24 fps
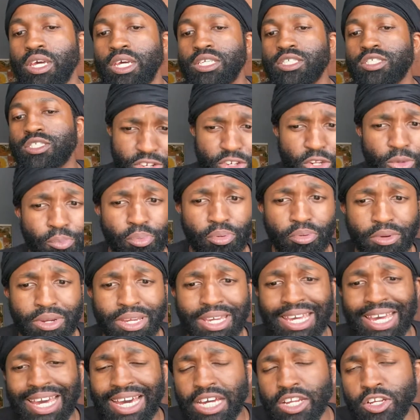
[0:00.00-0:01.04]
is to
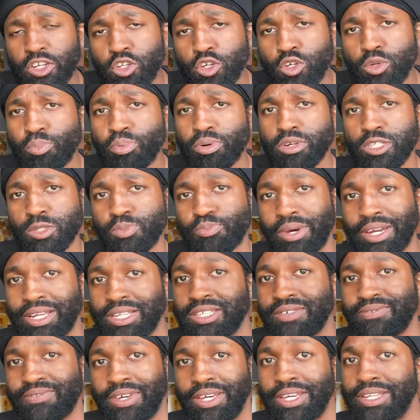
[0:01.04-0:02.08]
bring a new
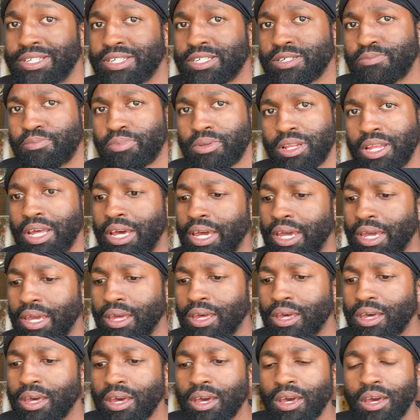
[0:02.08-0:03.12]
perspective into
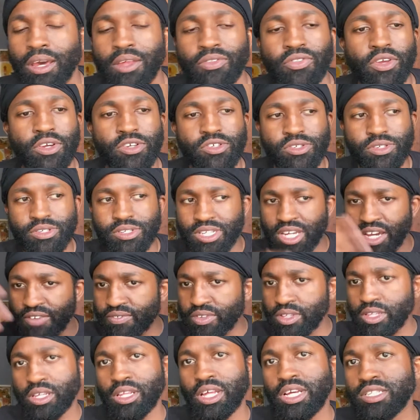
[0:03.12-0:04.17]
play. There's
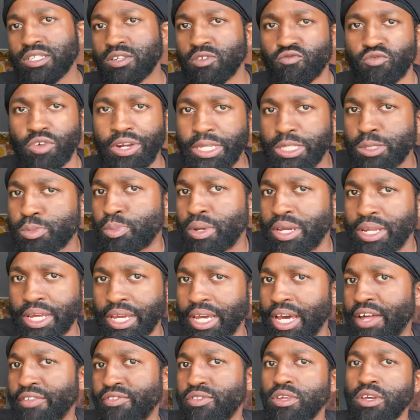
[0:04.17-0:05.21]
definitely lots of race baiting
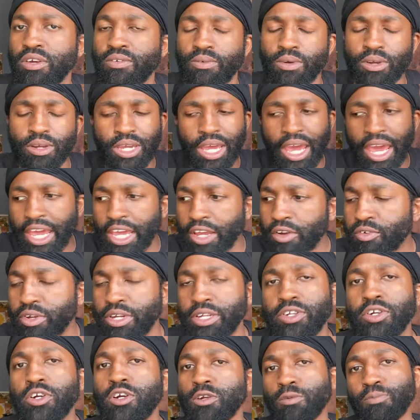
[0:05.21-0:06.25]
out there, very angry
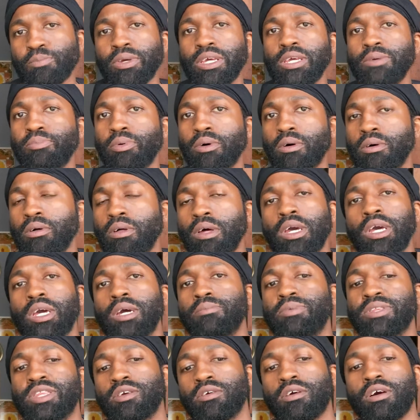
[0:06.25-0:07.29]
and hurt people,
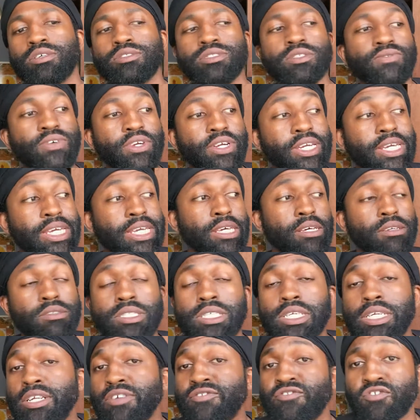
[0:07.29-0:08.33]
but there are also very
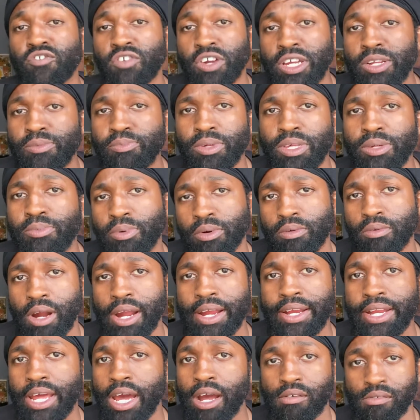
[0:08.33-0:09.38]
guilty and afraid people
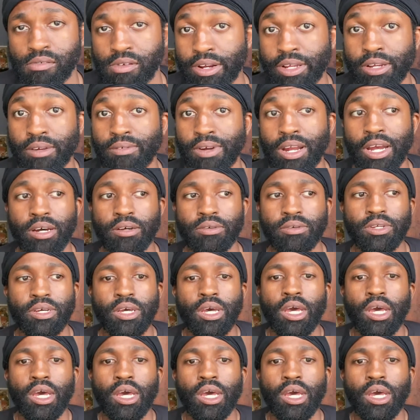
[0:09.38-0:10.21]
right now running around.